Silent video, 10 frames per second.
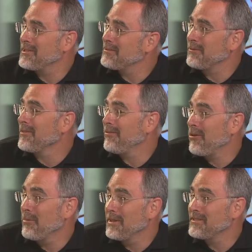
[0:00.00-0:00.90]
was only
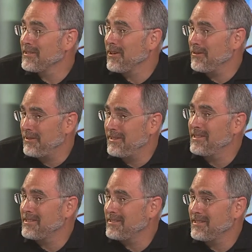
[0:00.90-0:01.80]
four months ago that
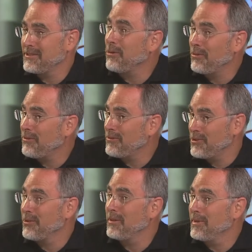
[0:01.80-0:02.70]
this, this whole
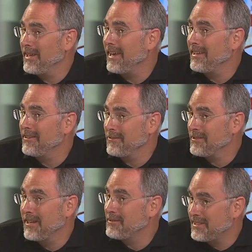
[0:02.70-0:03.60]
journey began.
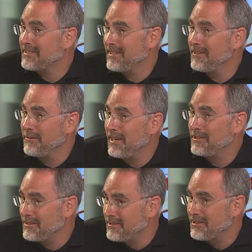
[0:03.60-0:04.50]
There's now 60
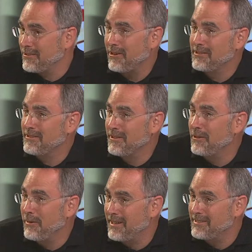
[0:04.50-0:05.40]
locations across the
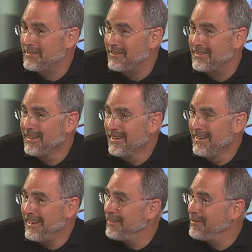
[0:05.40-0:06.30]
U.S. And, mm
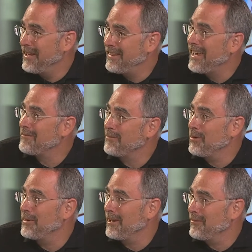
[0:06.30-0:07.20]
-hmm. and at that
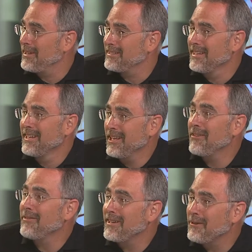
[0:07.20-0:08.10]
moment, I realized
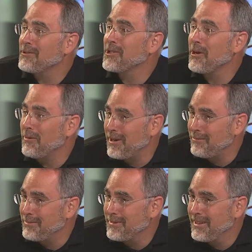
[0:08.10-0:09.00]
if I don't show
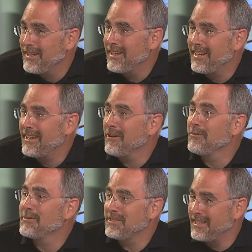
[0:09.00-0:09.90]
up, and I
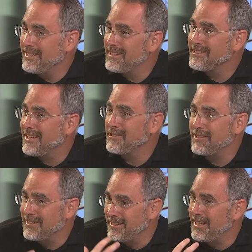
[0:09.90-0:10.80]
don't sit in a
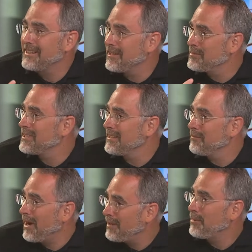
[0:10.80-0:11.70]
session and let them see
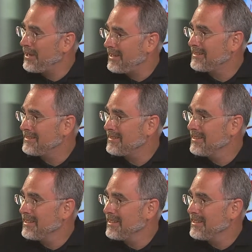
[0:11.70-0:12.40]
my pain,